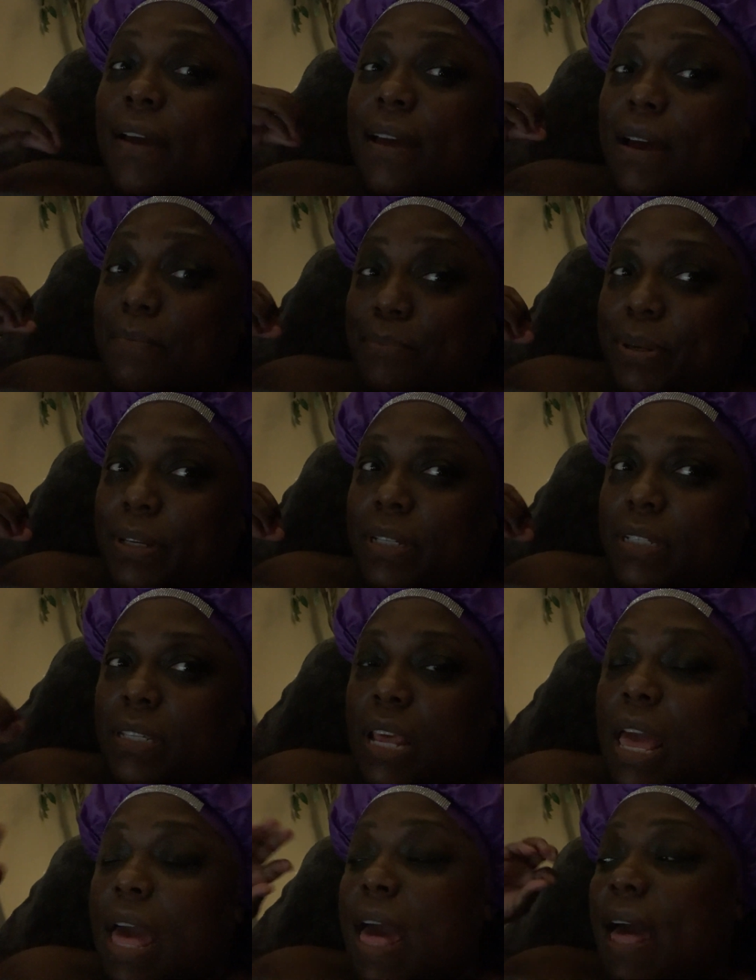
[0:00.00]
I'm pissed.
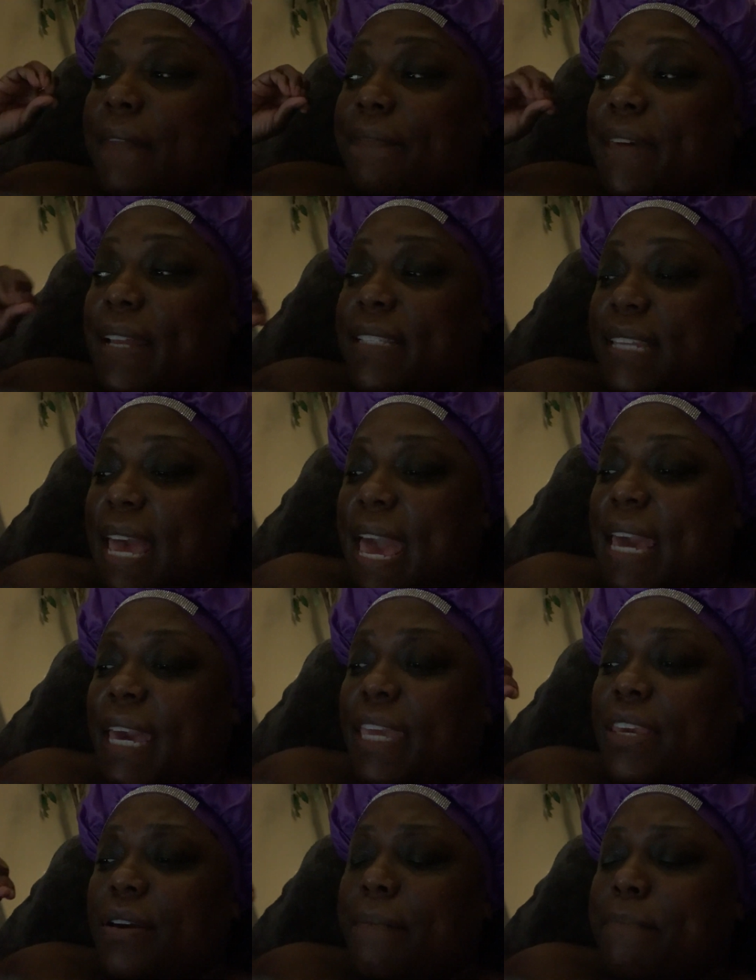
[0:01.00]
They
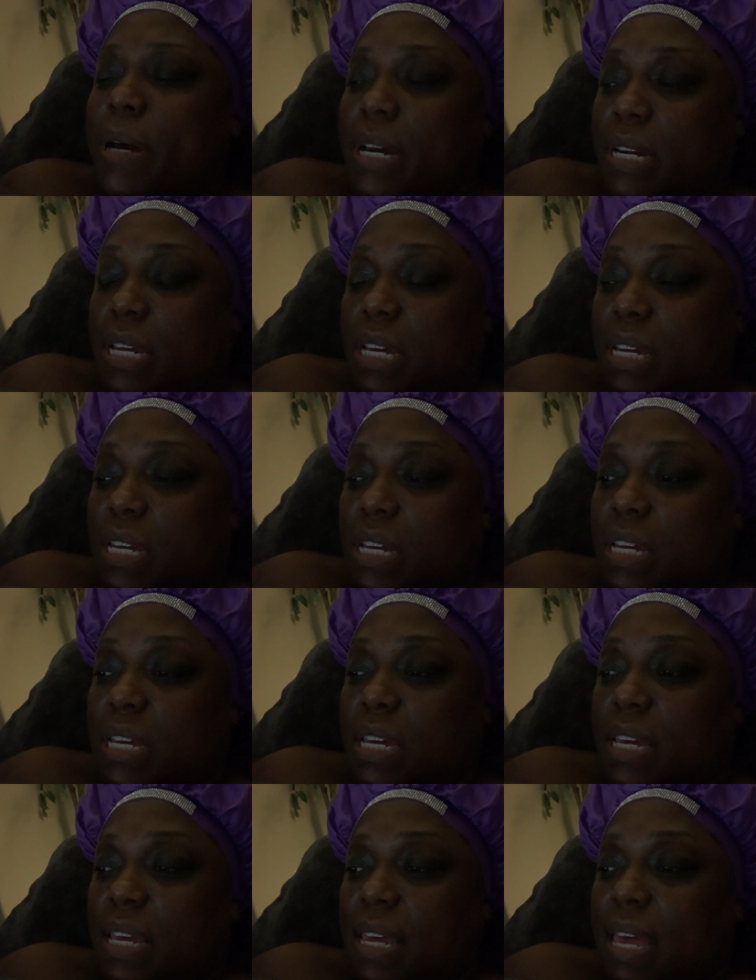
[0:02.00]
taking your money
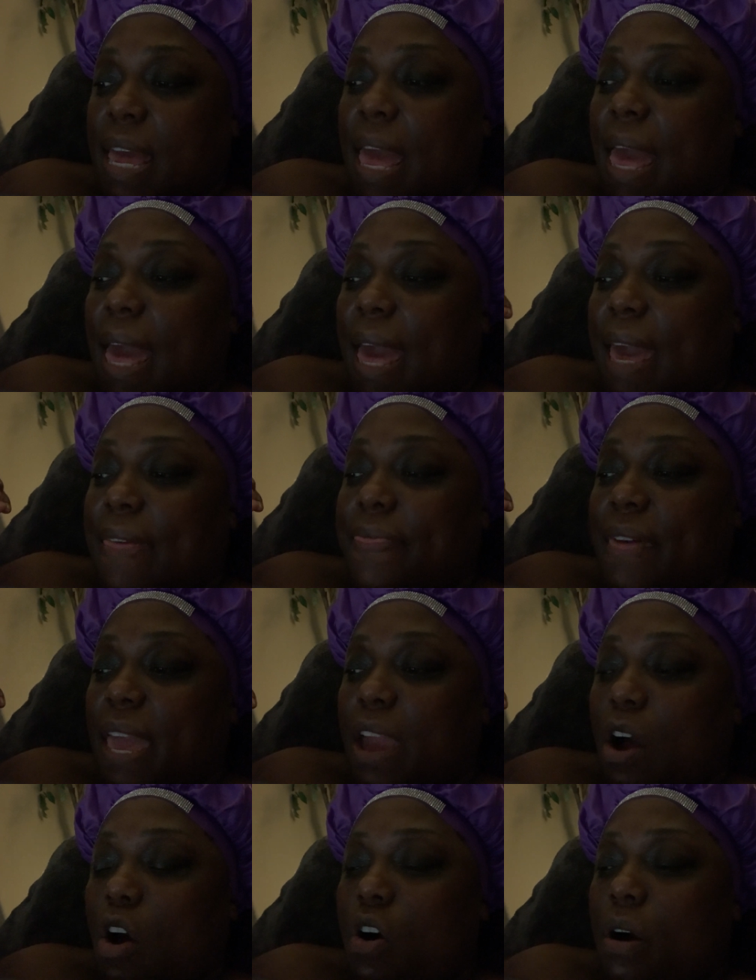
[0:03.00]
and
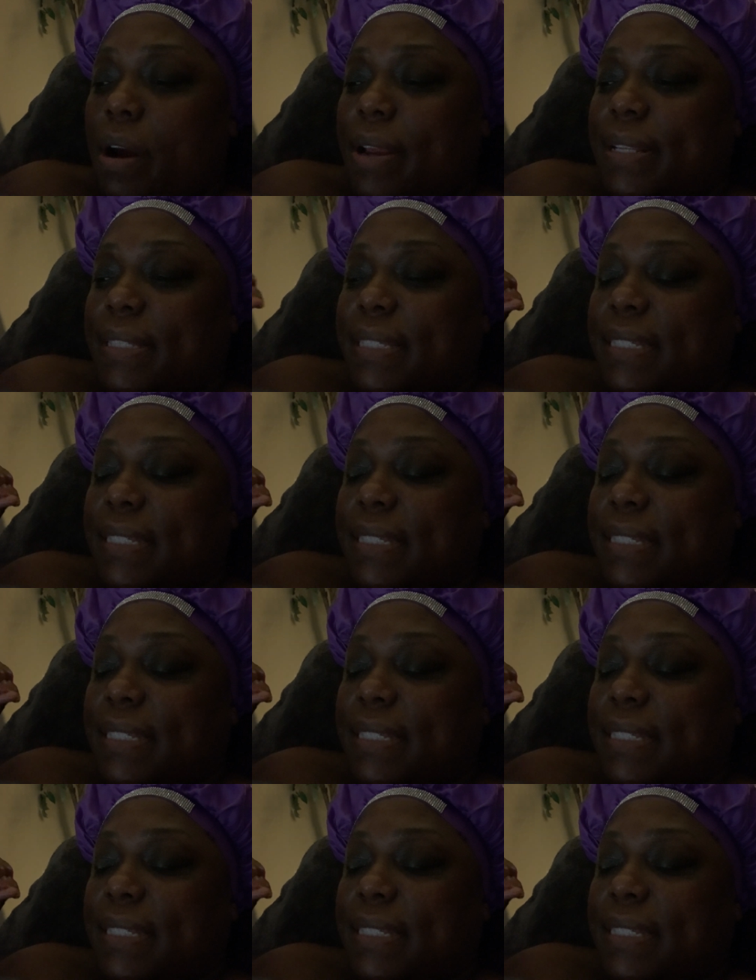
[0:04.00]
they aren't